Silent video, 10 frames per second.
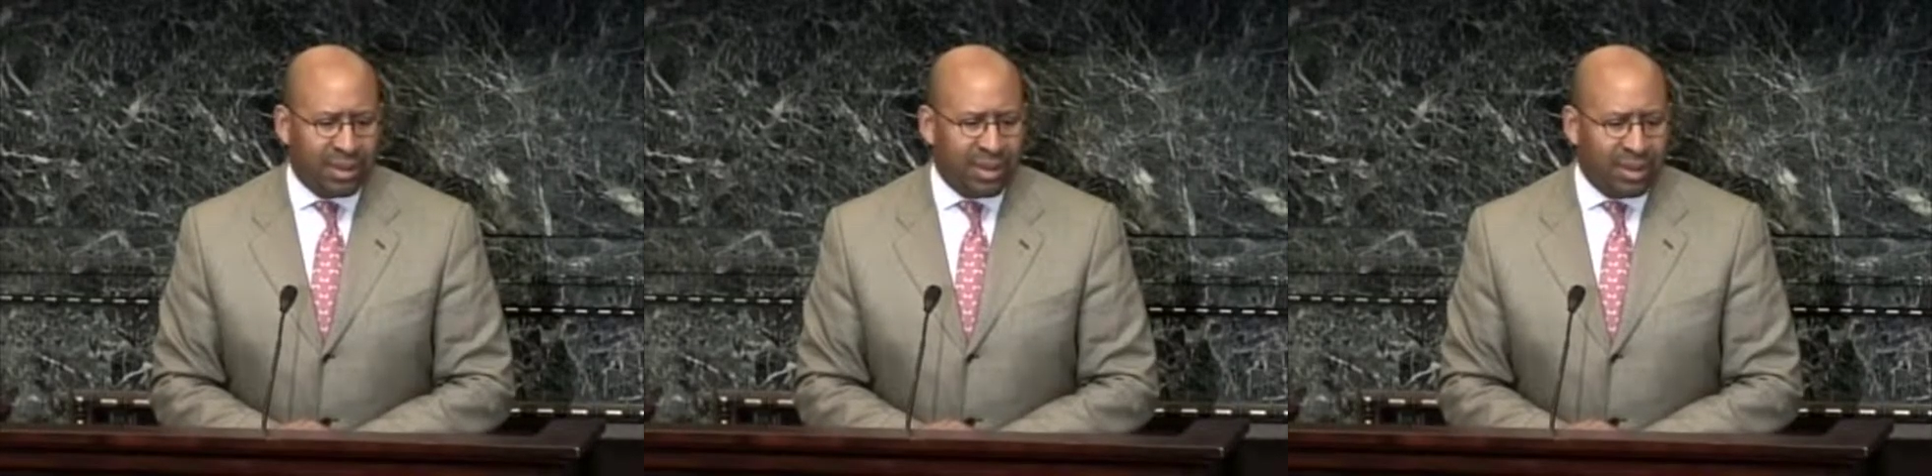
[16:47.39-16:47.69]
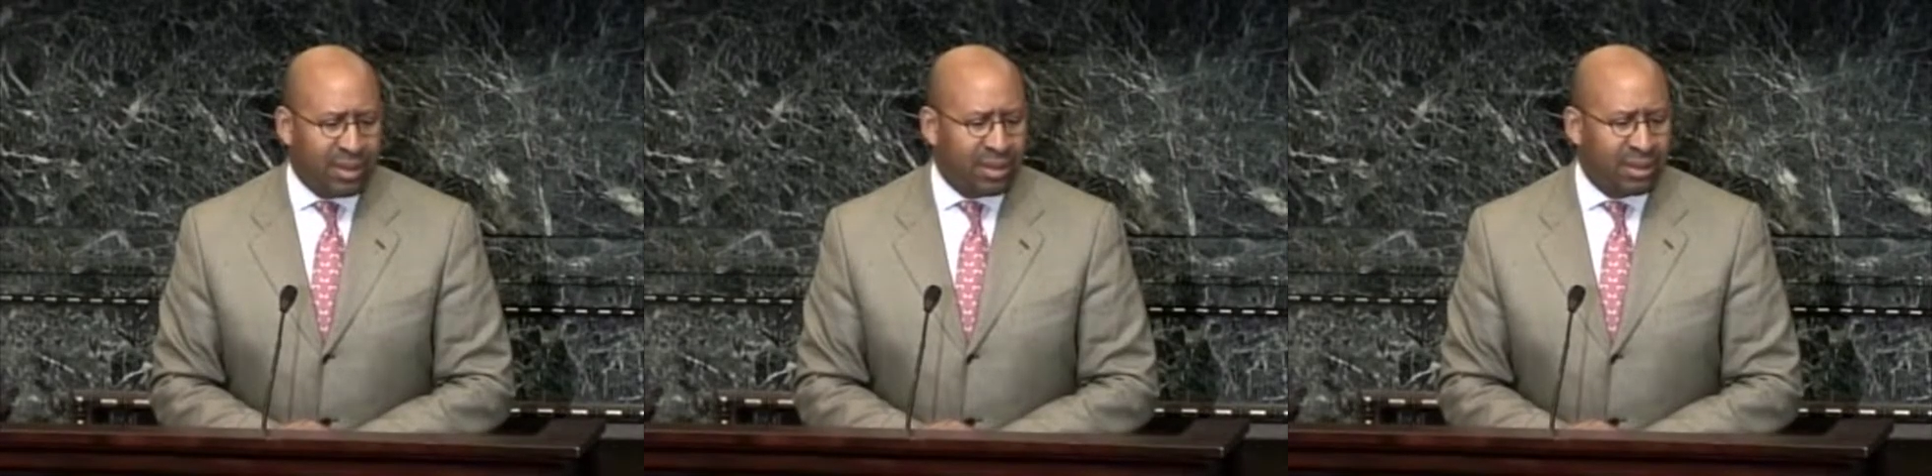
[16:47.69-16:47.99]

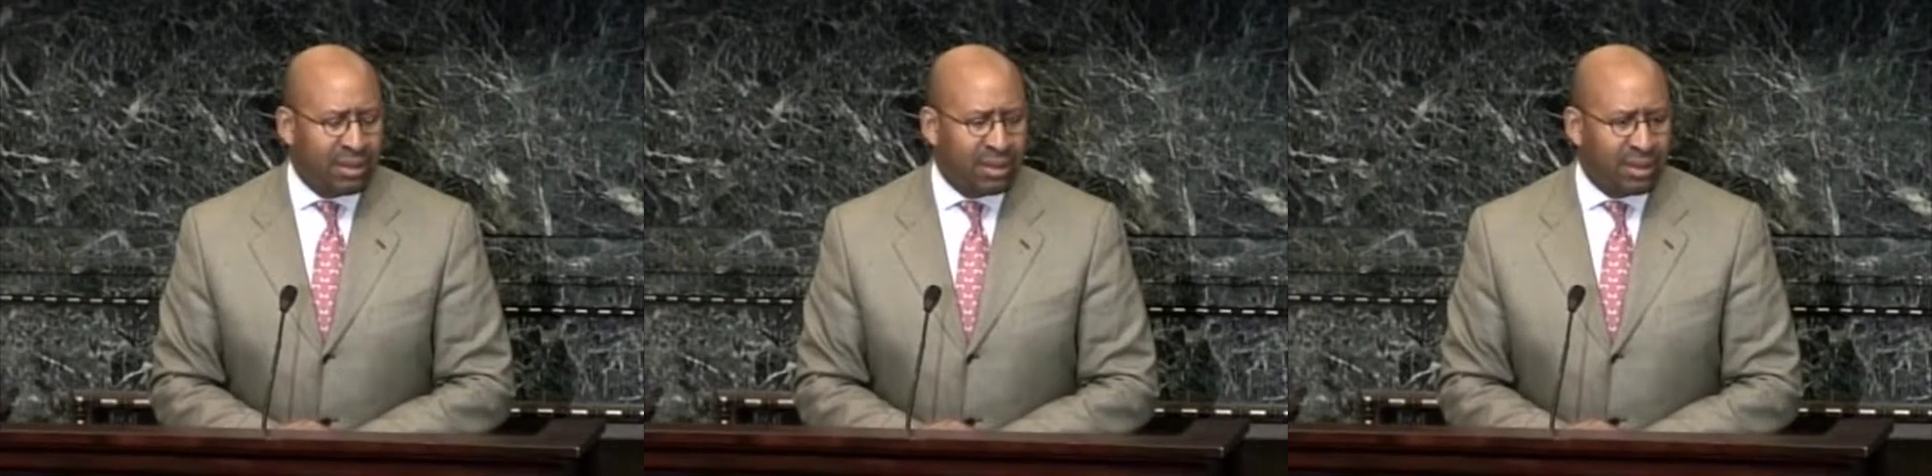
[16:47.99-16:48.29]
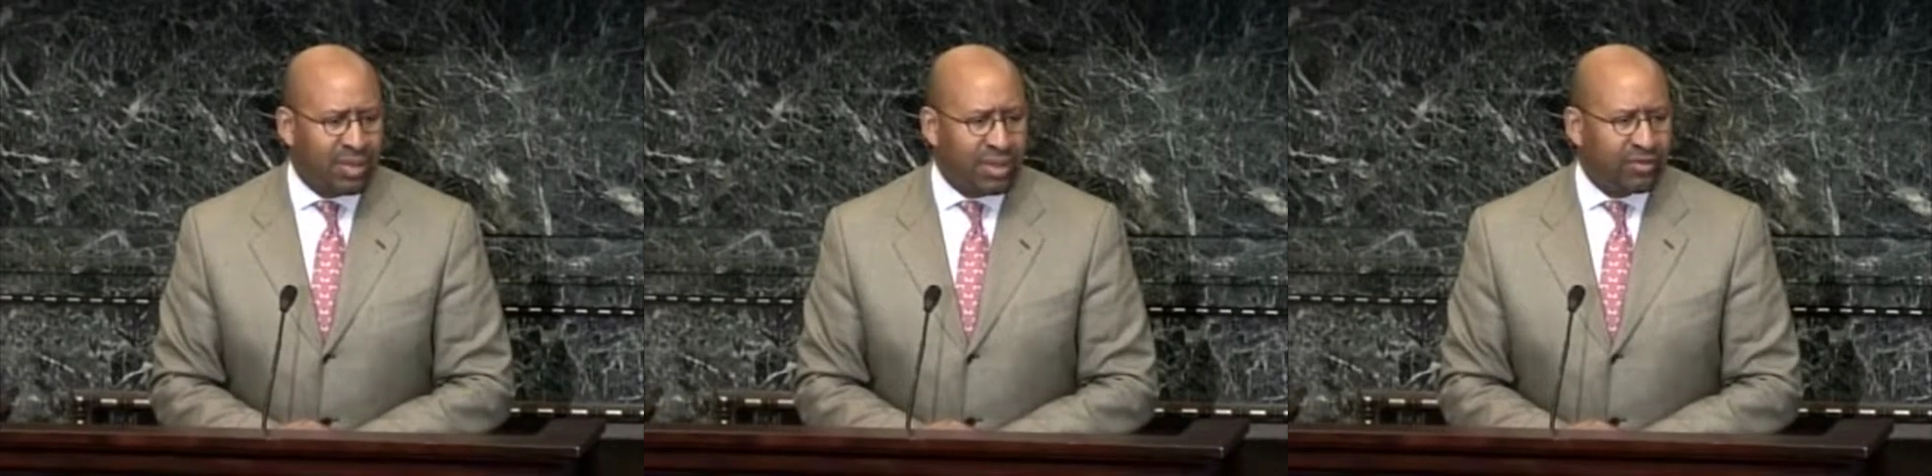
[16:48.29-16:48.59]
in
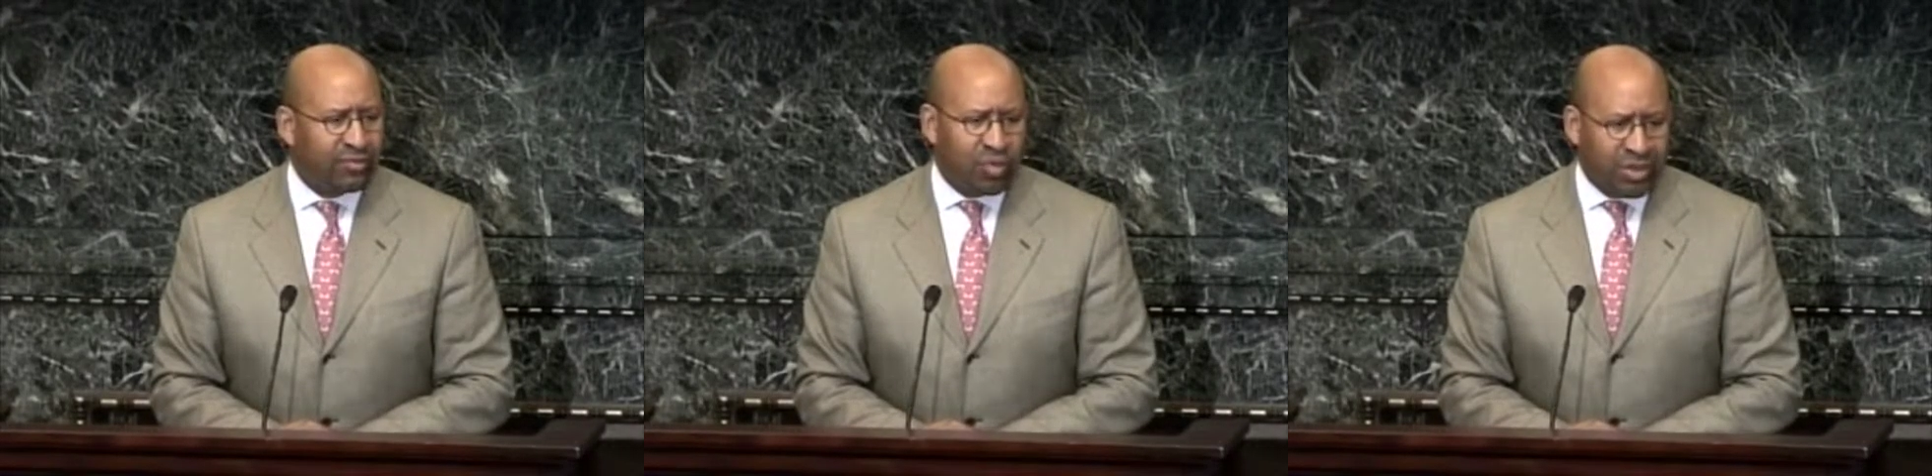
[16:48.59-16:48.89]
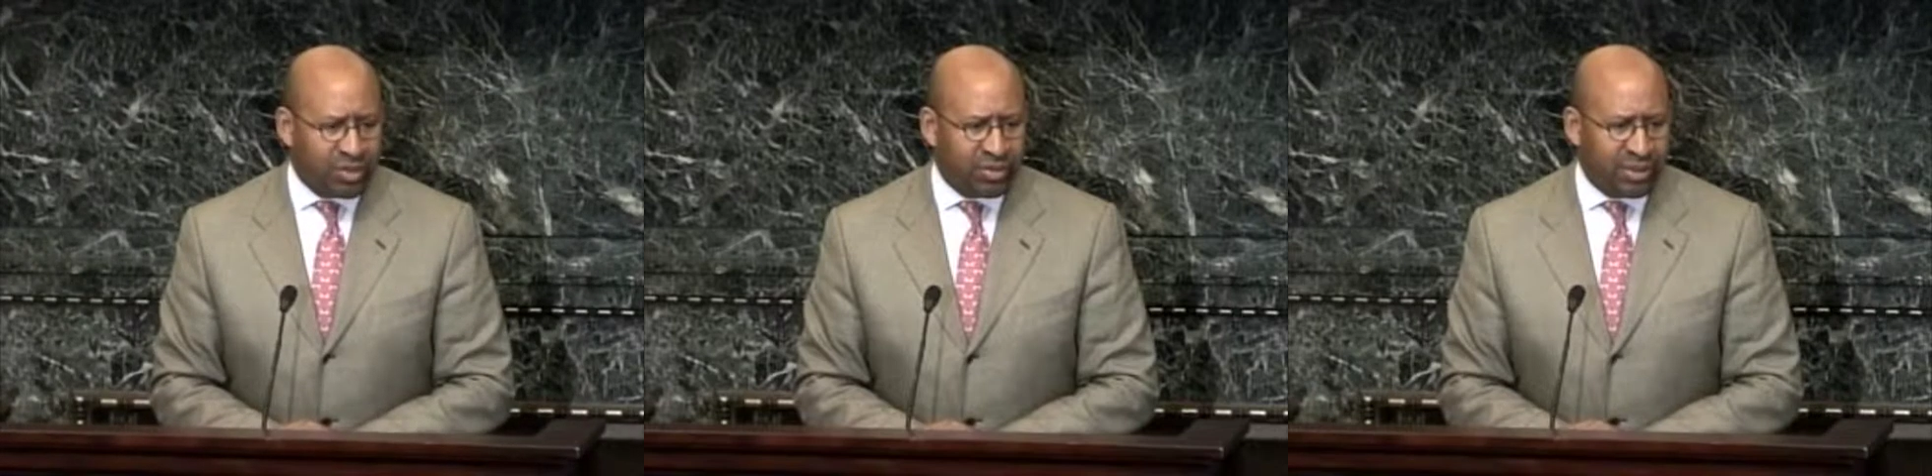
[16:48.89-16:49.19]
the middle of
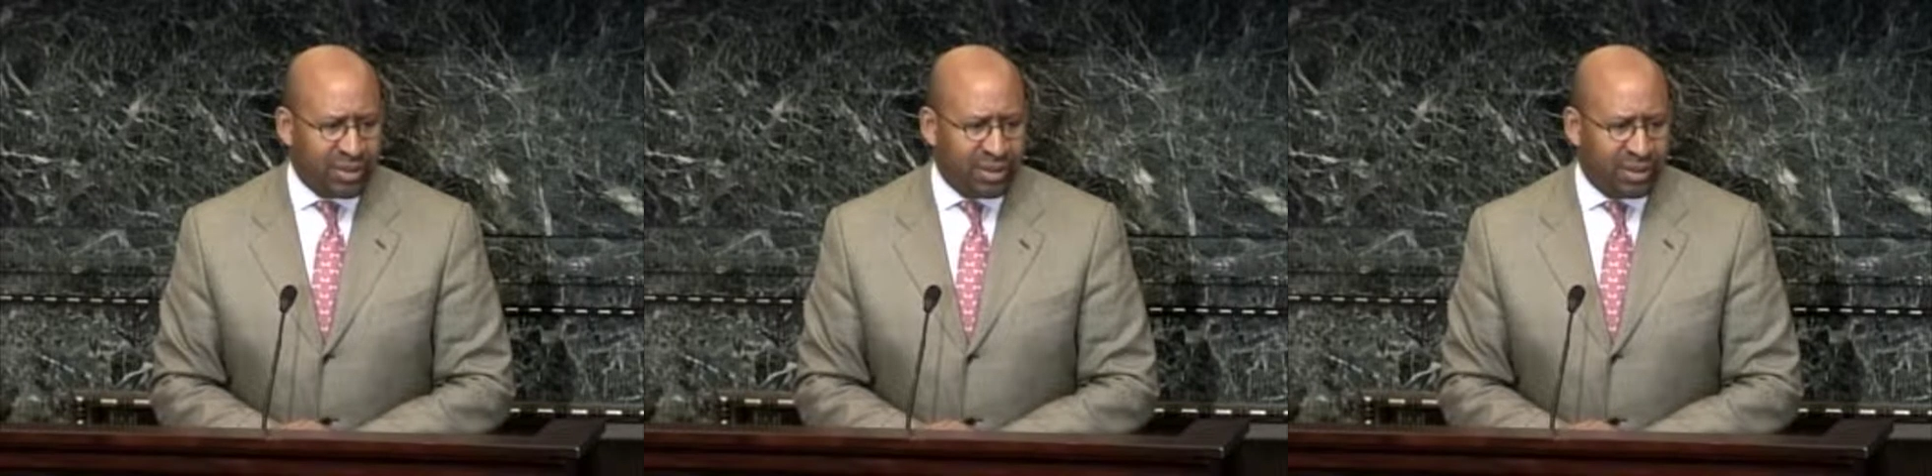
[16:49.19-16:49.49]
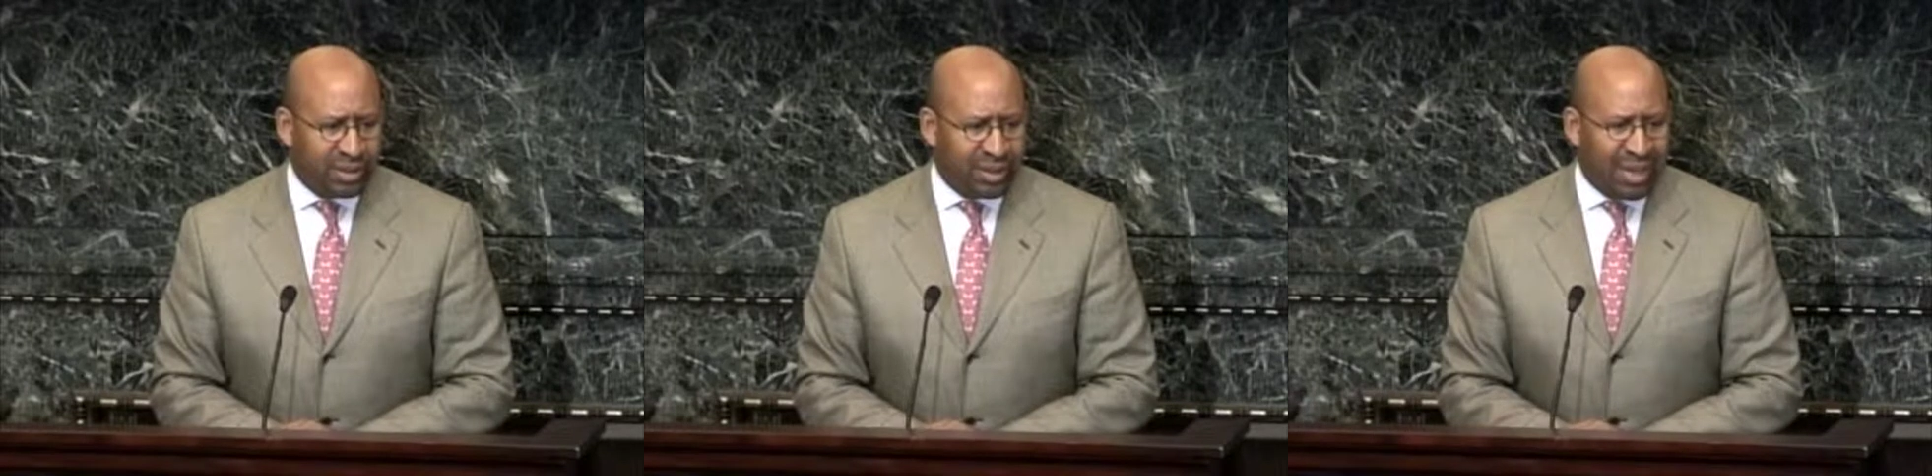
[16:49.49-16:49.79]
Broad Street
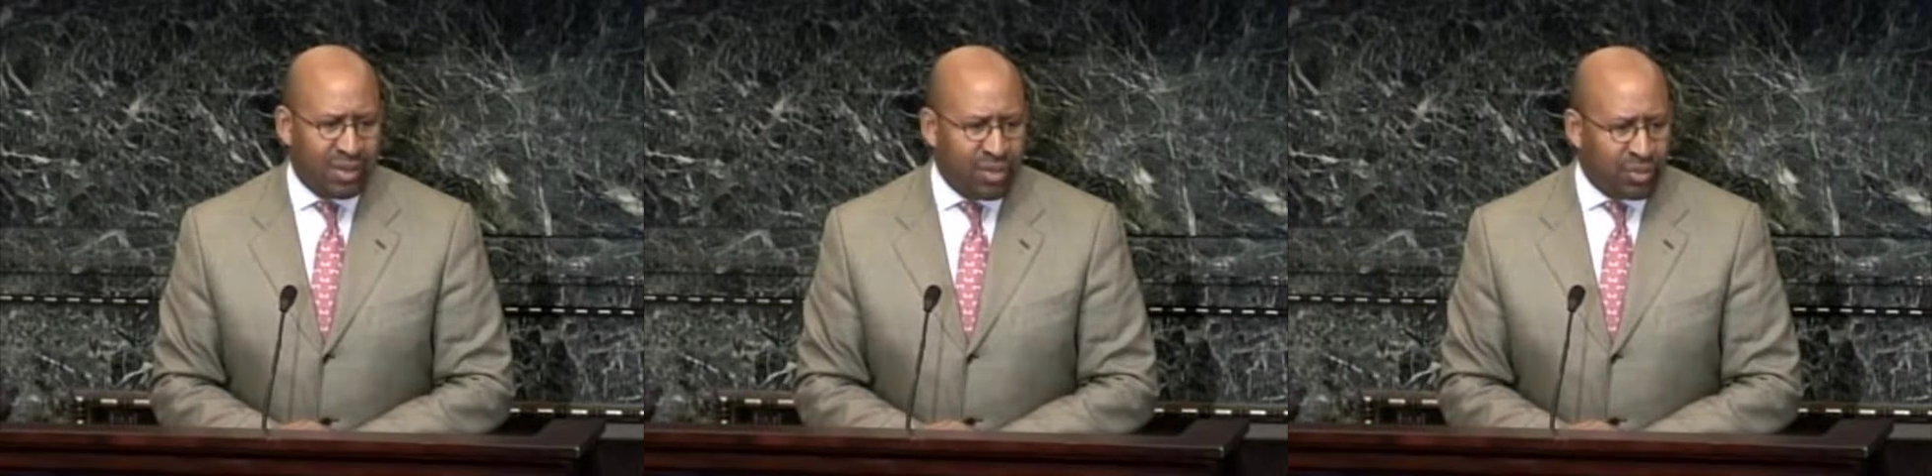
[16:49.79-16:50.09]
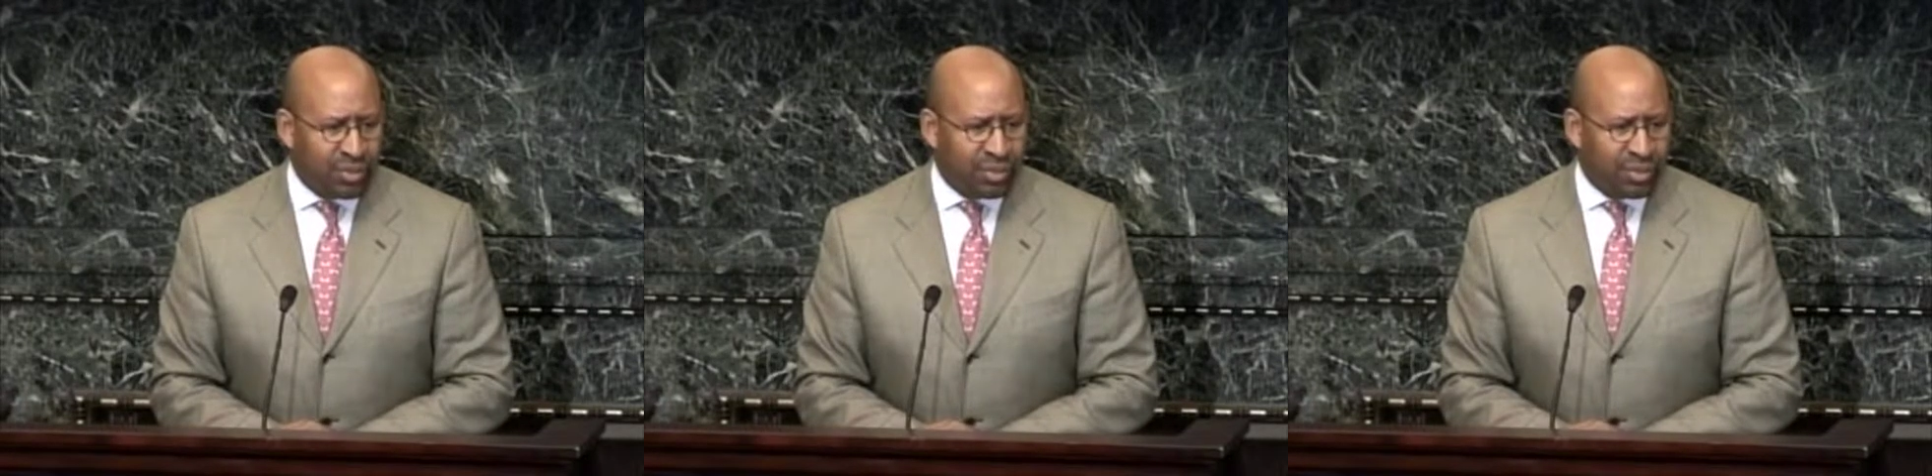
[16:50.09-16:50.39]
at noon.